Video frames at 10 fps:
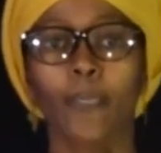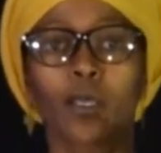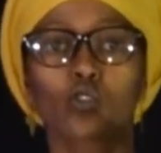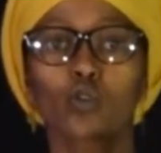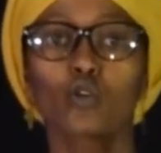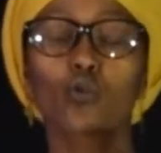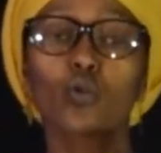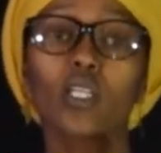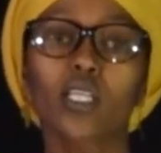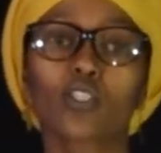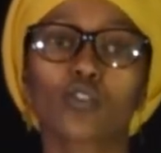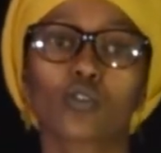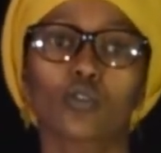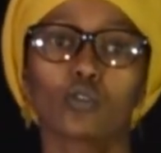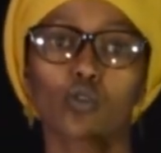So you need
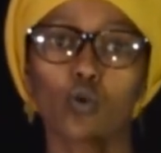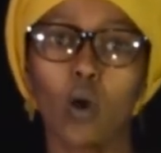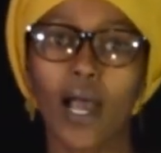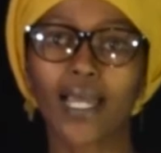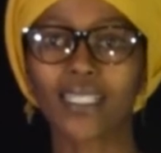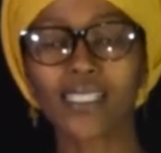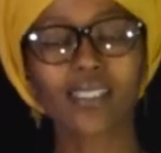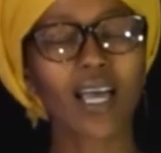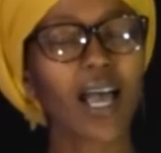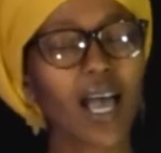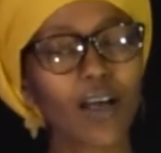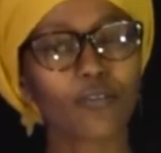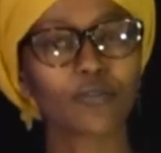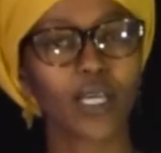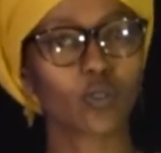to at least
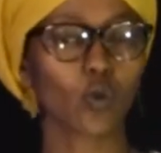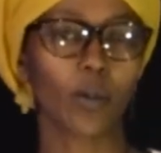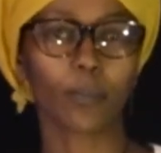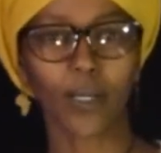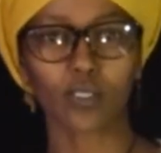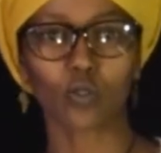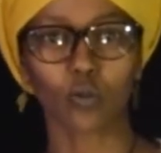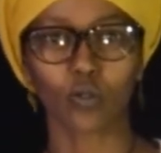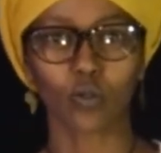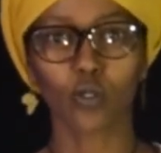have that one person.